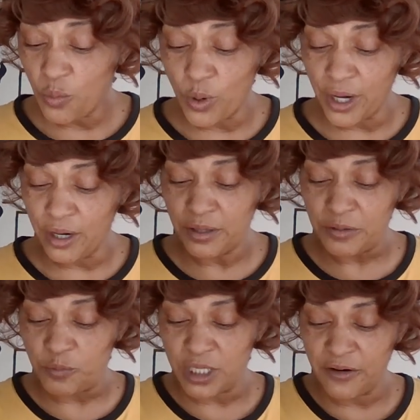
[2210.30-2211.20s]

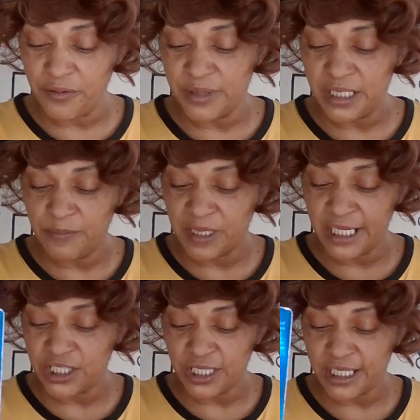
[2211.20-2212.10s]
where whatever
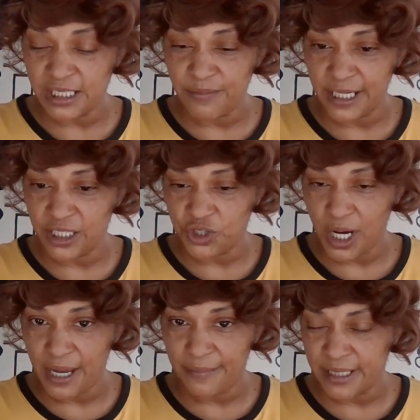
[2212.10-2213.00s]
manipulation that somebody
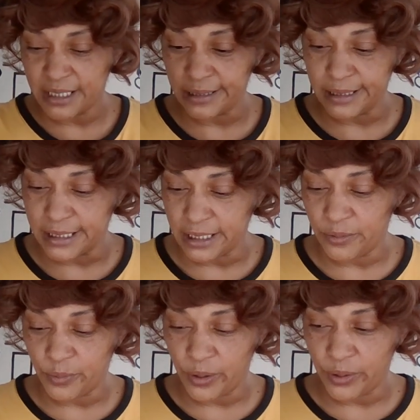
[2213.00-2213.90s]
tried mentally
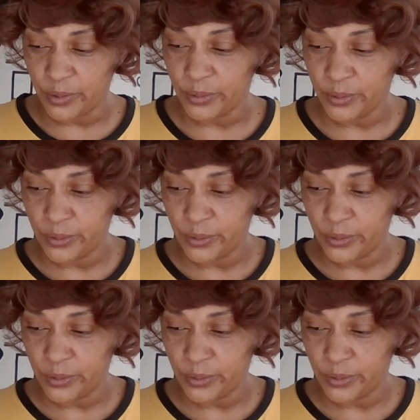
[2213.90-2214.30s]
didn't work.